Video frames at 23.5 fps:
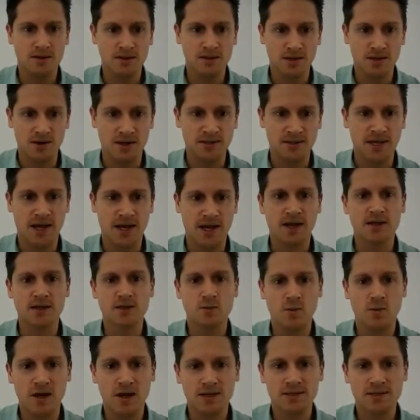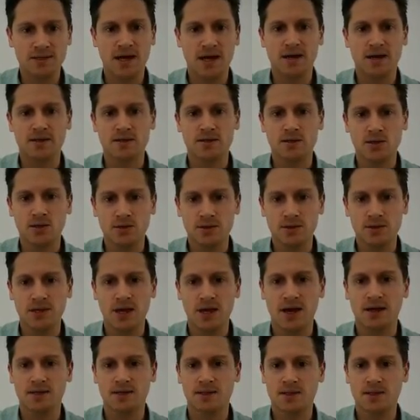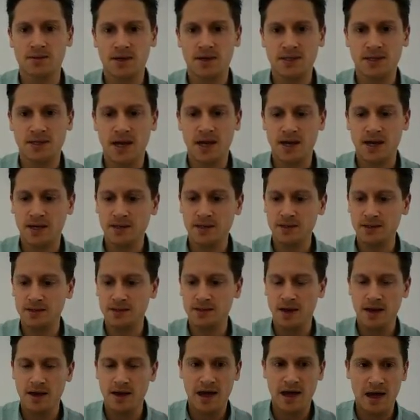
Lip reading: 0 seconds, 1 second, 2 seconds, 3 seconds,